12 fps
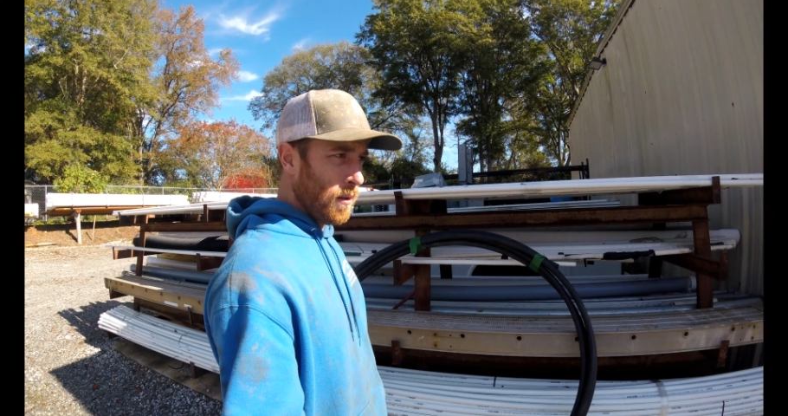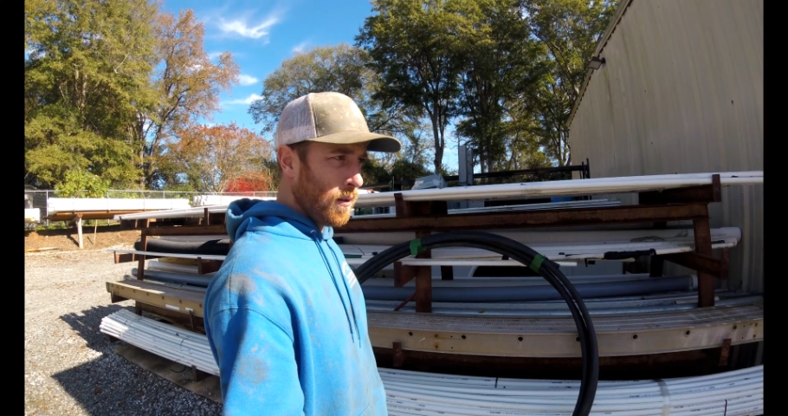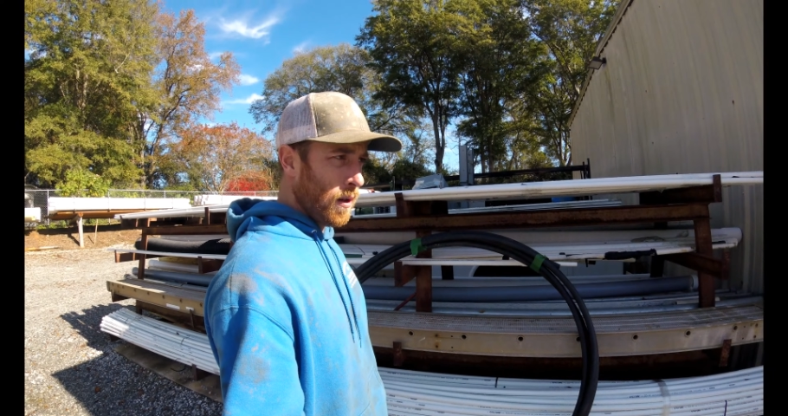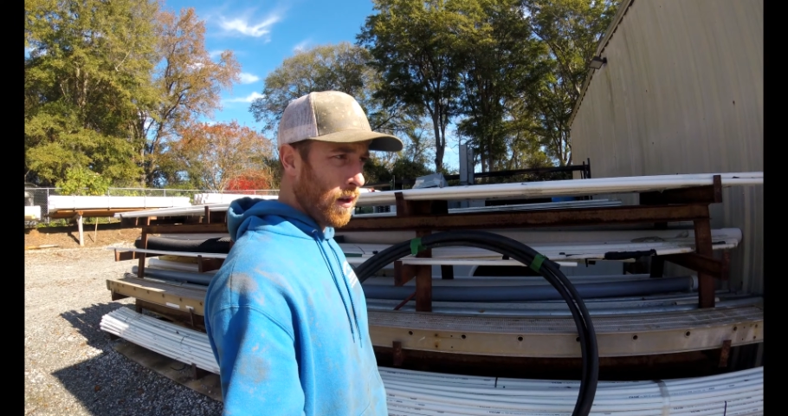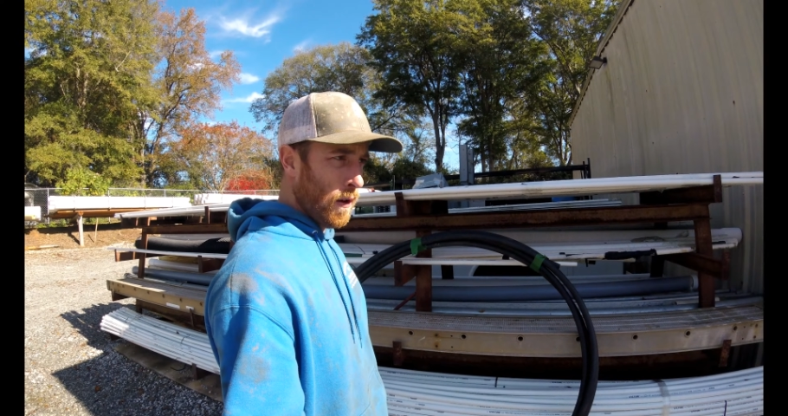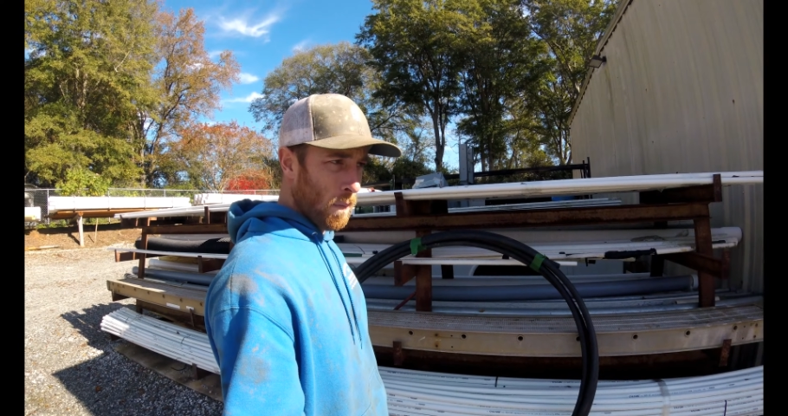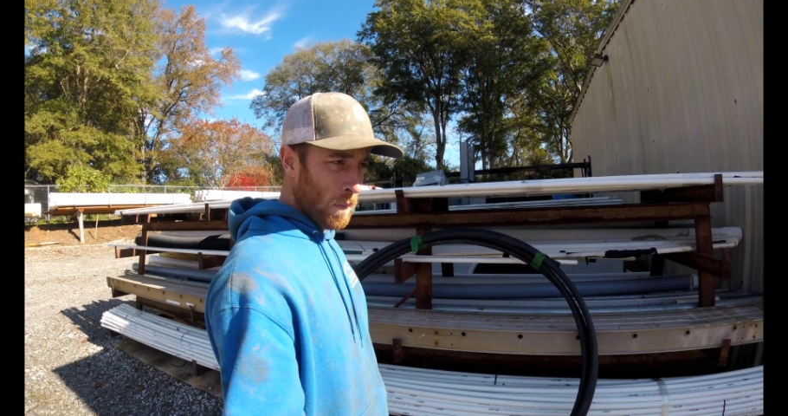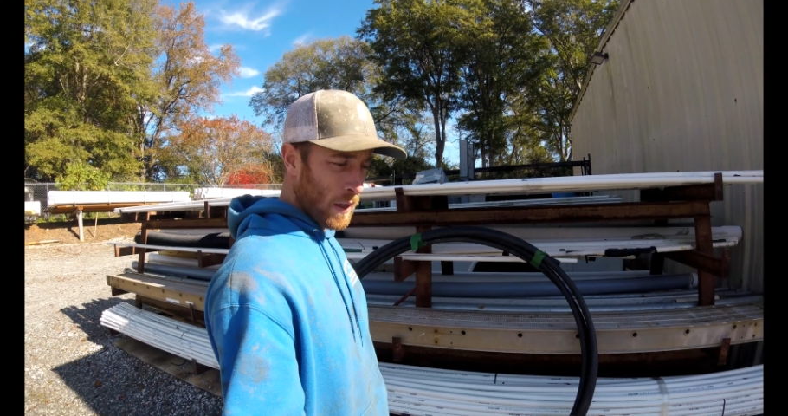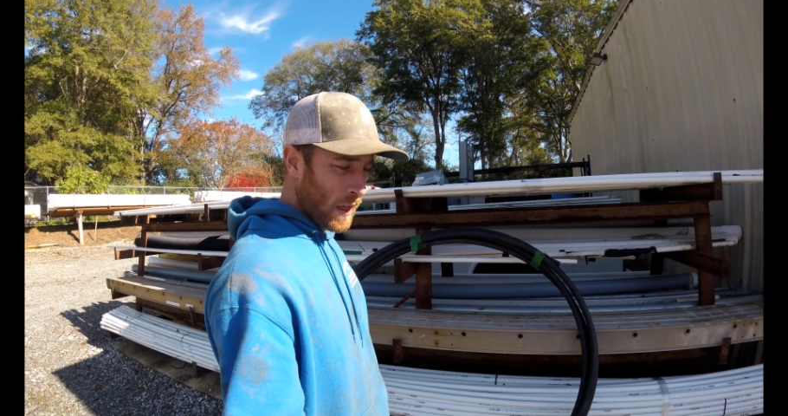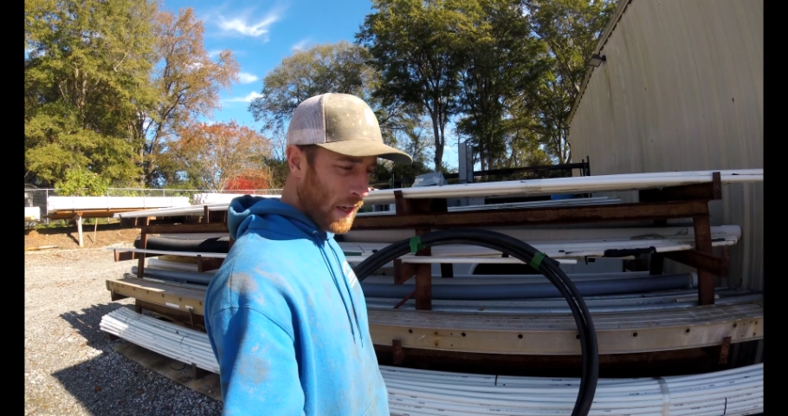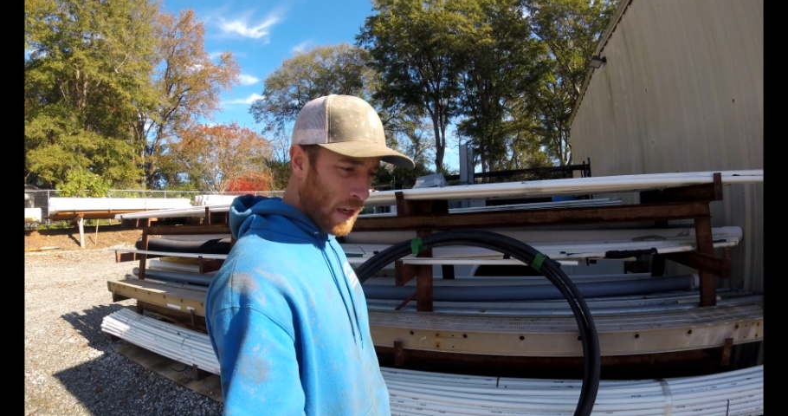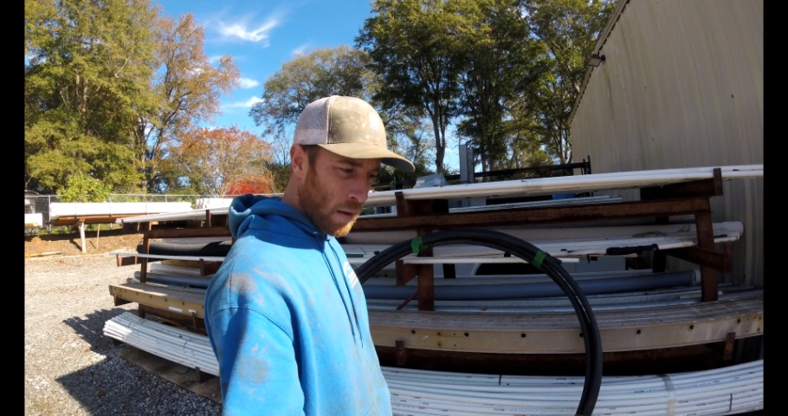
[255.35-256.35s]
Um,
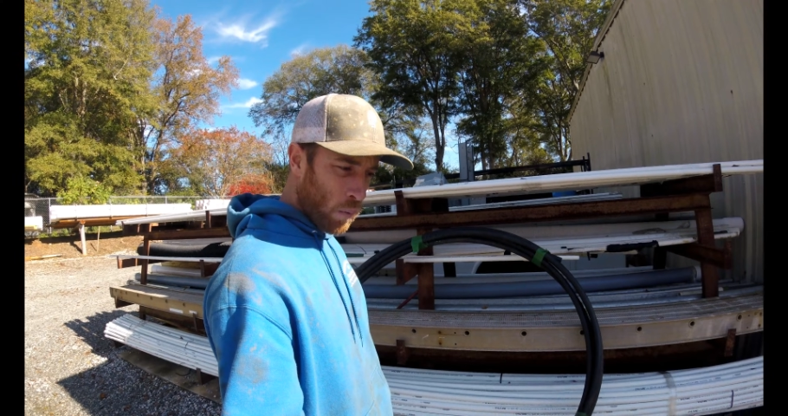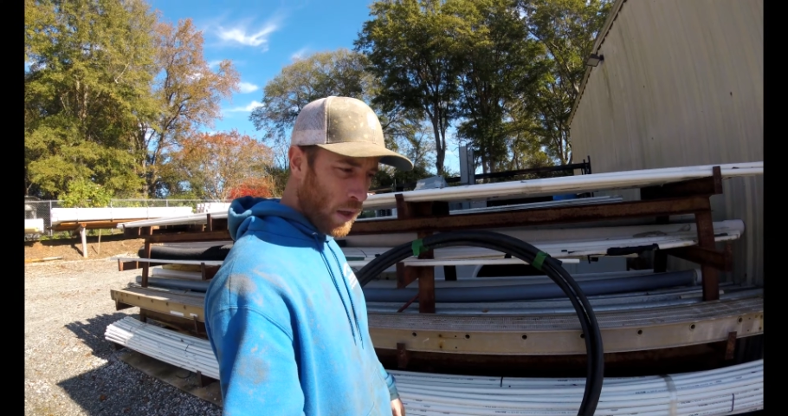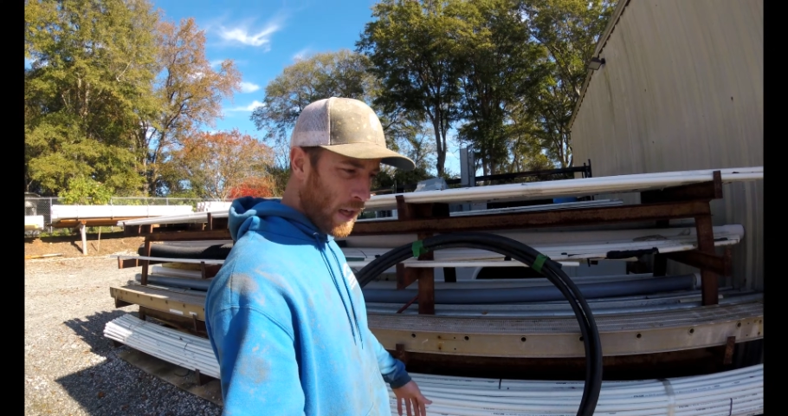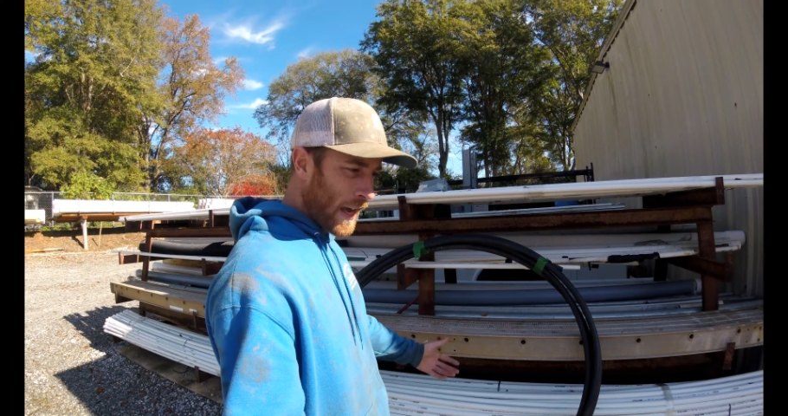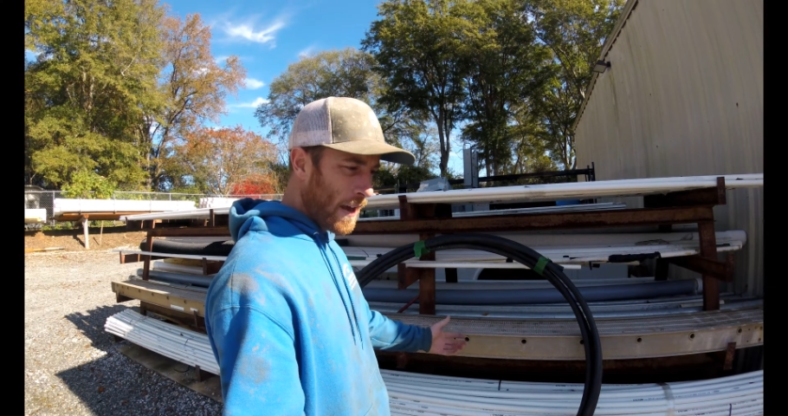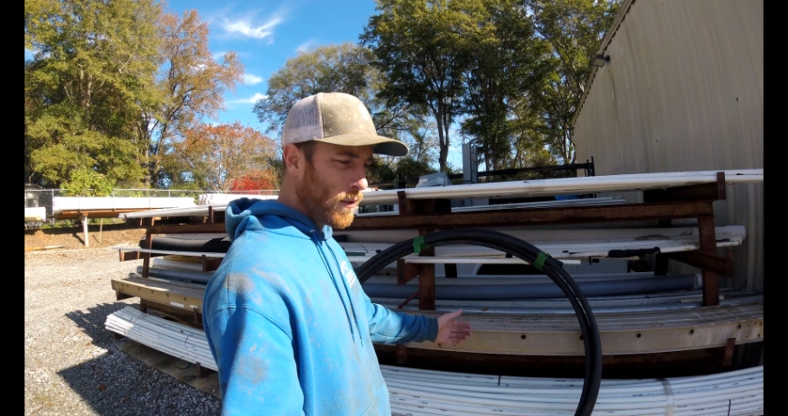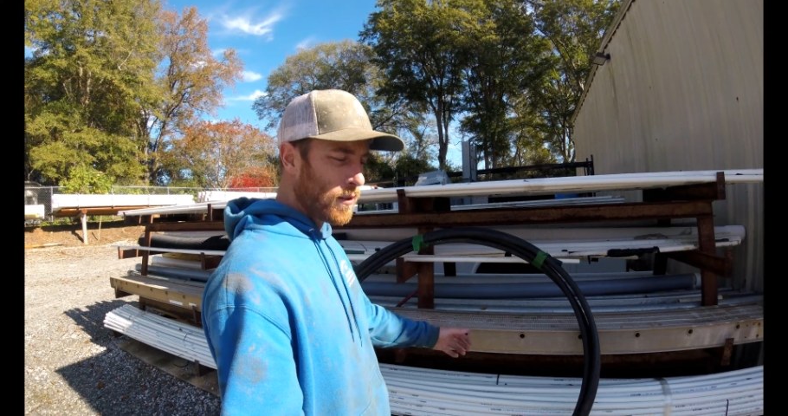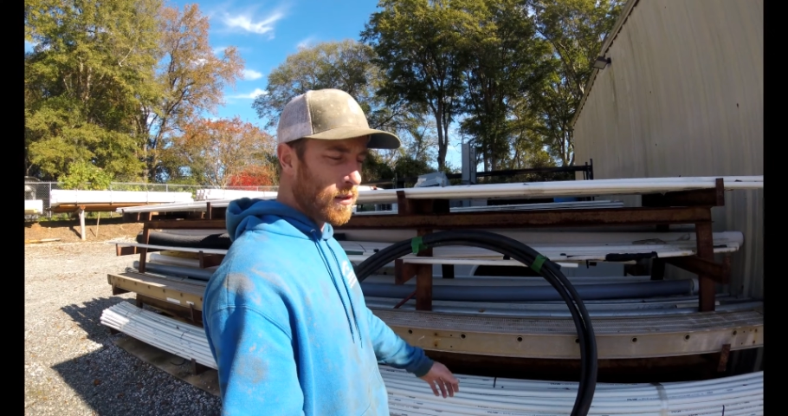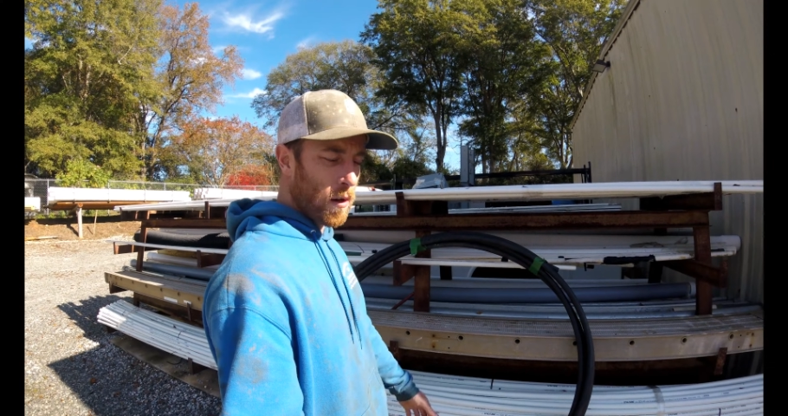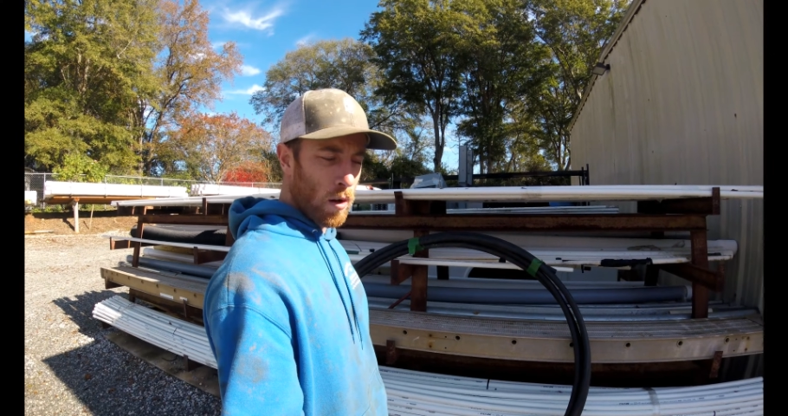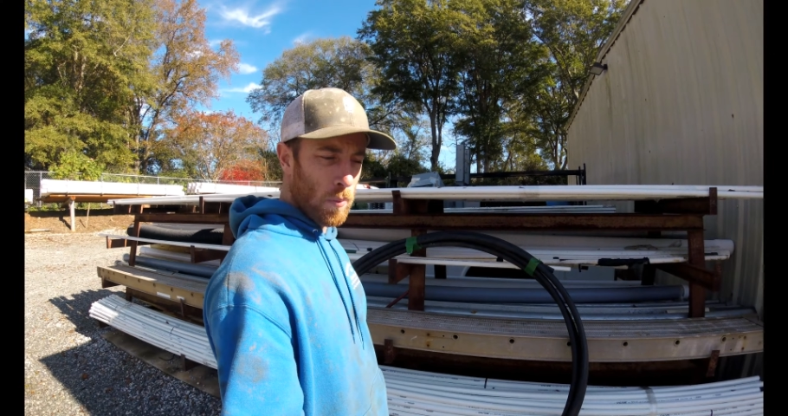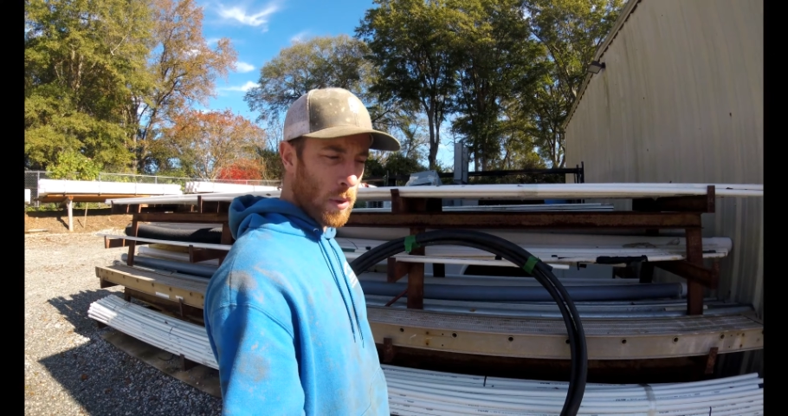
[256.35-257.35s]
again, we have
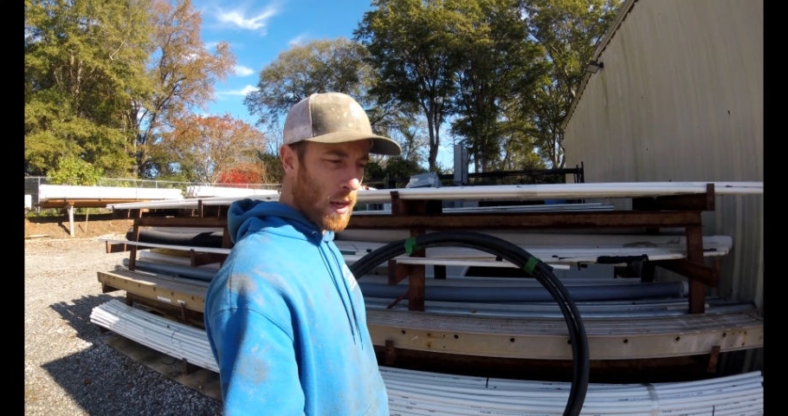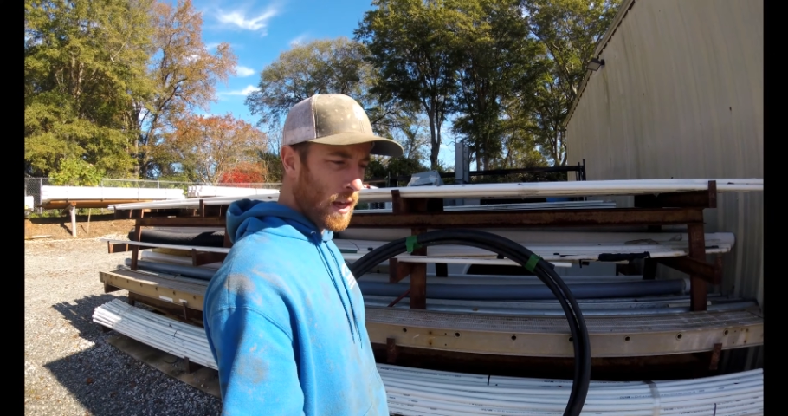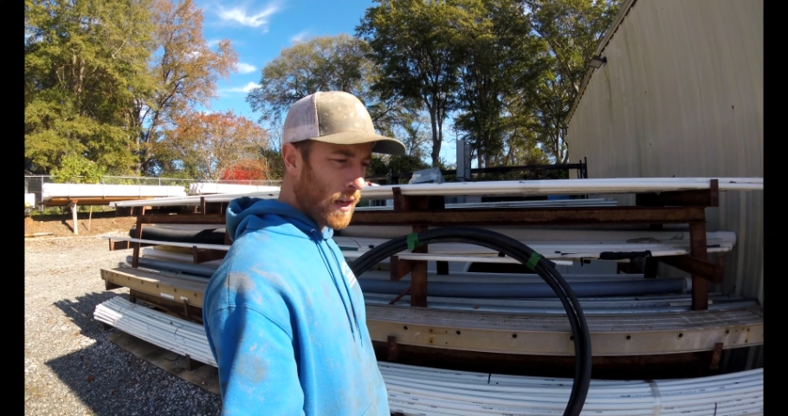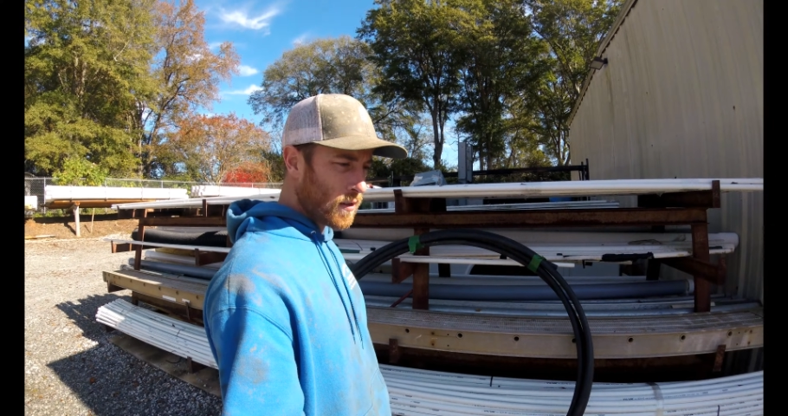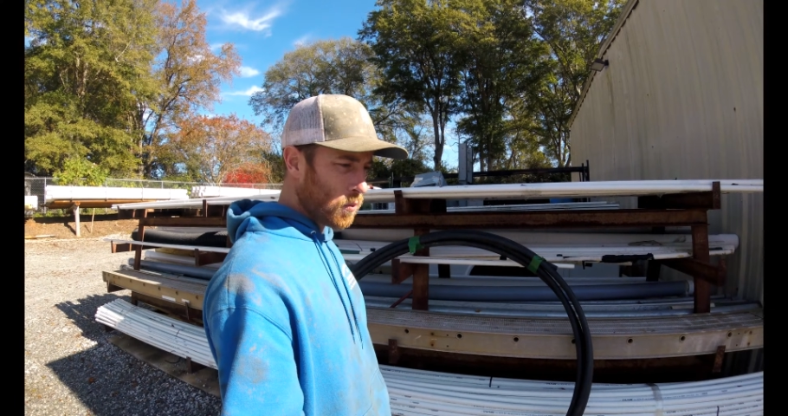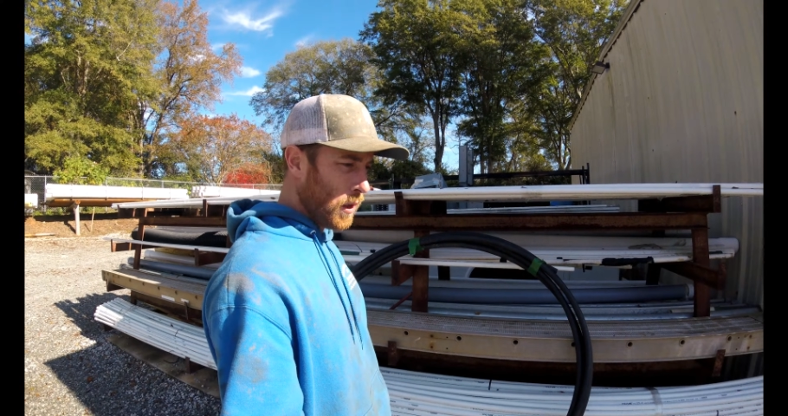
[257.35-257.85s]
installed PEX,